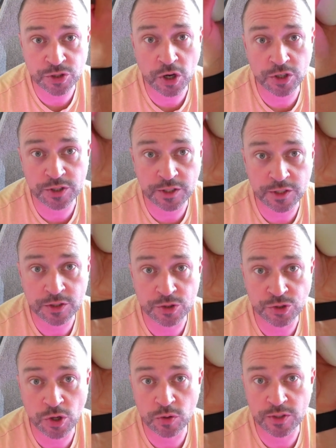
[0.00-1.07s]
charging these
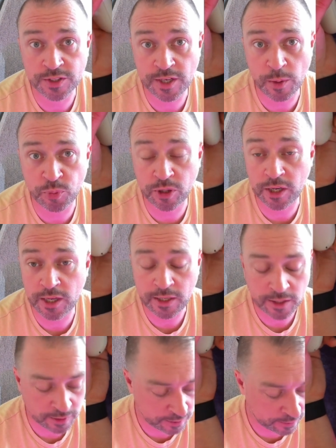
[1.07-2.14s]
controllers separately,